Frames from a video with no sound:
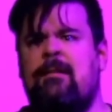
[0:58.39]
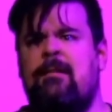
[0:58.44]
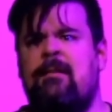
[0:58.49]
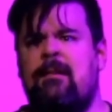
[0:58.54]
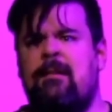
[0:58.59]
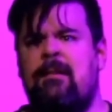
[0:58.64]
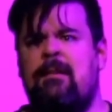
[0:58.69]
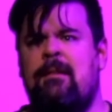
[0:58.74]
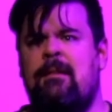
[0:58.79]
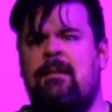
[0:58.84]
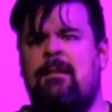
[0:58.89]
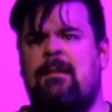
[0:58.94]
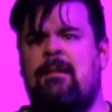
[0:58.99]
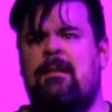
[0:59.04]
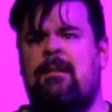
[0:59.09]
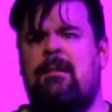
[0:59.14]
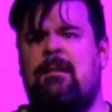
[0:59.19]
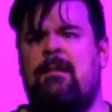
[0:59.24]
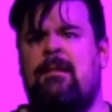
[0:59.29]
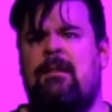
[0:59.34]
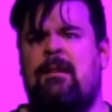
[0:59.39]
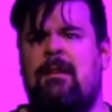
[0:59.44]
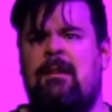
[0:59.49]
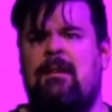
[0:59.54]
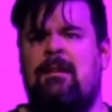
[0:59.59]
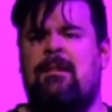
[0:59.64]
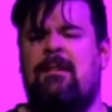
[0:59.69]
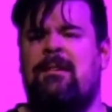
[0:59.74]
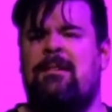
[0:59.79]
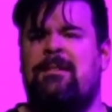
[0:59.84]

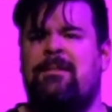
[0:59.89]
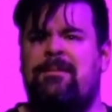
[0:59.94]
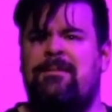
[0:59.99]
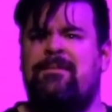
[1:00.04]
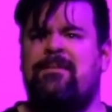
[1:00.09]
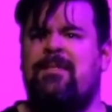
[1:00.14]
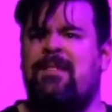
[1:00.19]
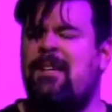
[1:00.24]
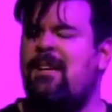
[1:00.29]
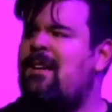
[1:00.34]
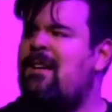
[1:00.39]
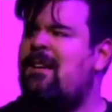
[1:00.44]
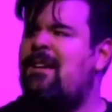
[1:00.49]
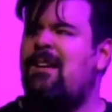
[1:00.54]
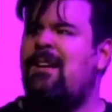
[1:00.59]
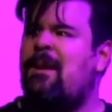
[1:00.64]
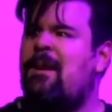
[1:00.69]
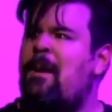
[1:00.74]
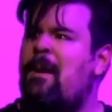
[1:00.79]
Nobody speaks.